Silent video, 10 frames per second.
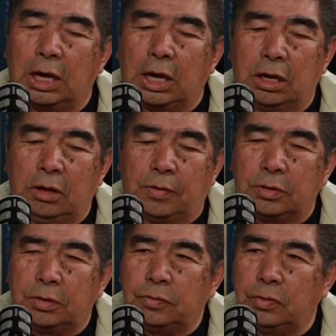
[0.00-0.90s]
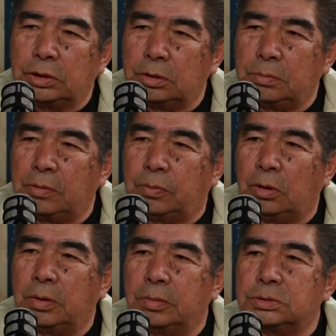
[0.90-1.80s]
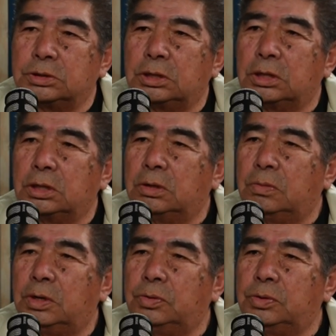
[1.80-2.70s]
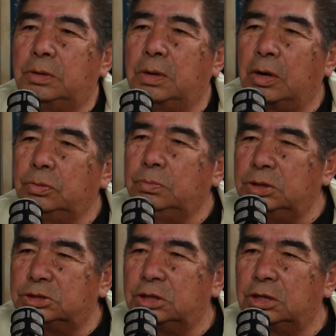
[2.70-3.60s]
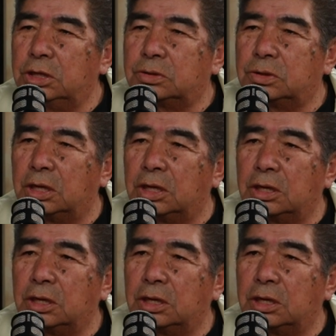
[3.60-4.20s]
If I would have dwelt on my problems, where would I? Be? I wouldn't oh. be sitting here today.